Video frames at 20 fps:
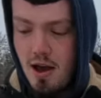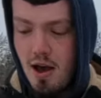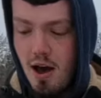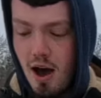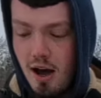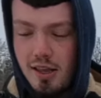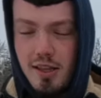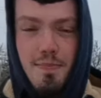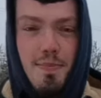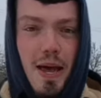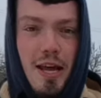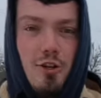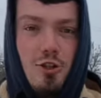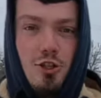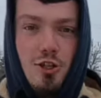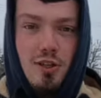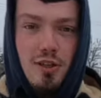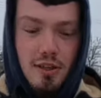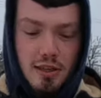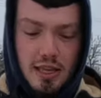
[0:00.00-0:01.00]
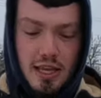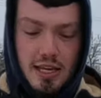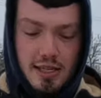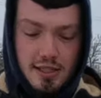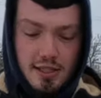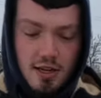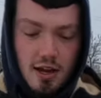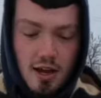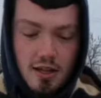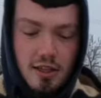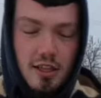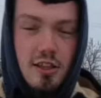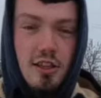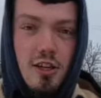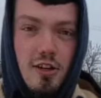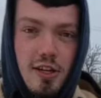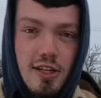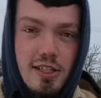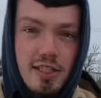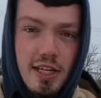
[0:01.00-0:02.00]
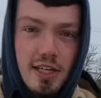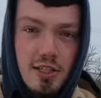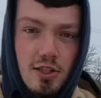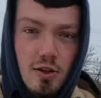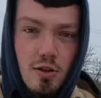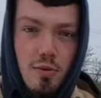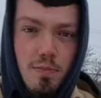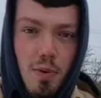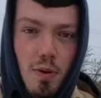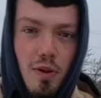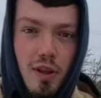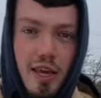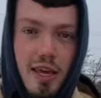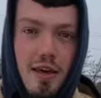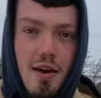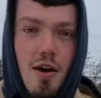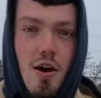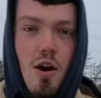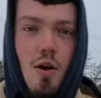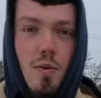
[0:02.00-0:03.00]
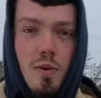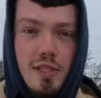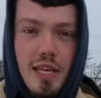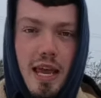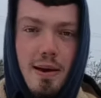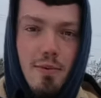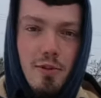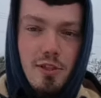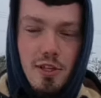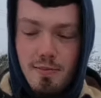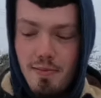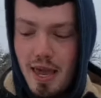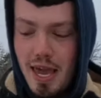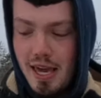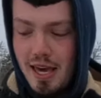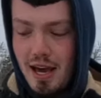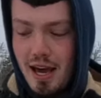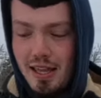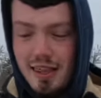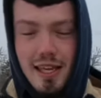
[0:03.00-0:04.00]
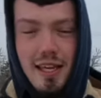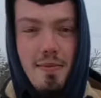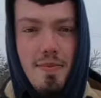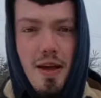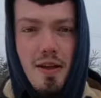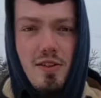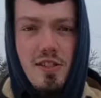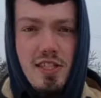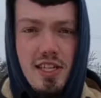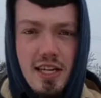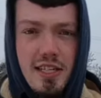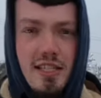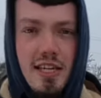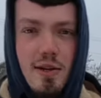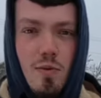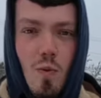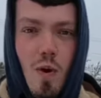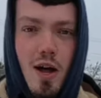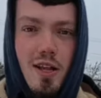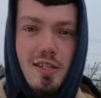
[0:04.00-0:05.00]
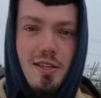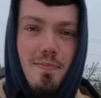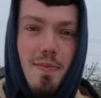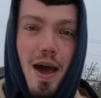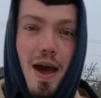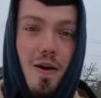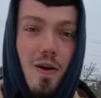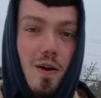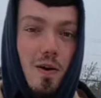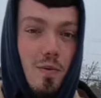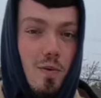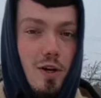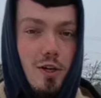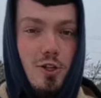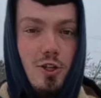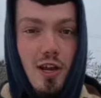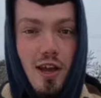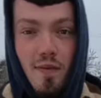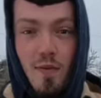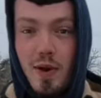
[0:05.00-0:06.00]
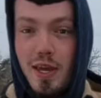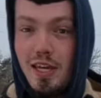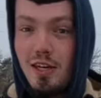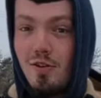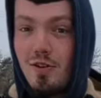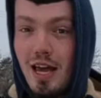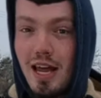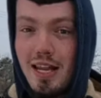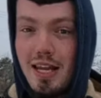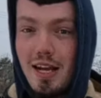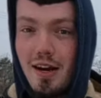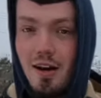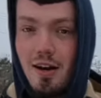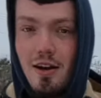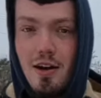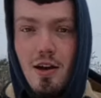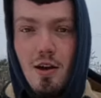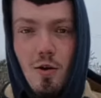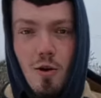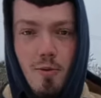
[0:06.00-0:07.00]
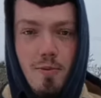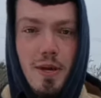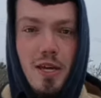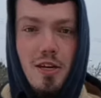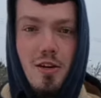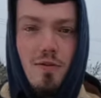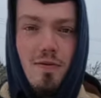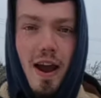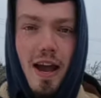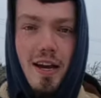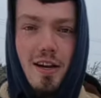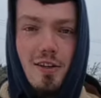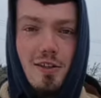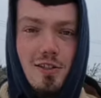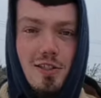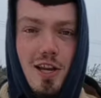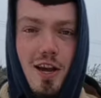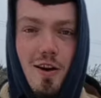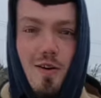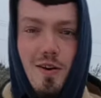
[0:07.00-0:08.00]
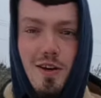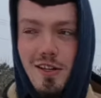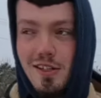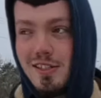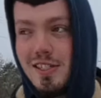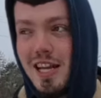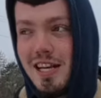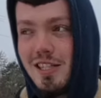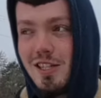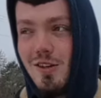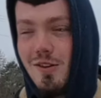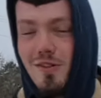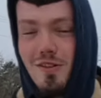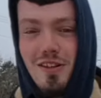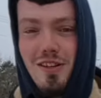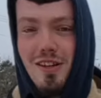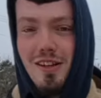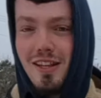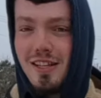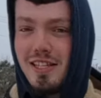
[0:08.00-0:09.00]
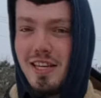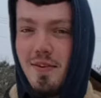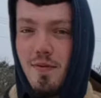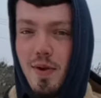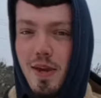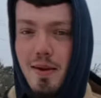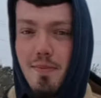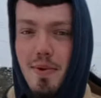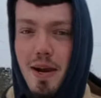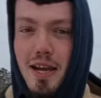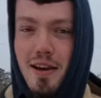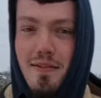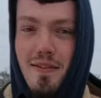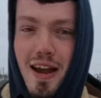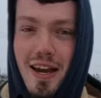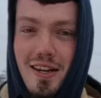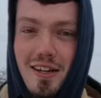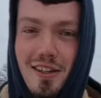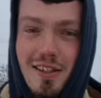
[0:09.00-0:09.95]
On the bench, this on the 36 tooth pulley was able to make, I think, about 60 watts of power, which if we can do that here, will be a new record. So stay tuned and let's see if we can break a record.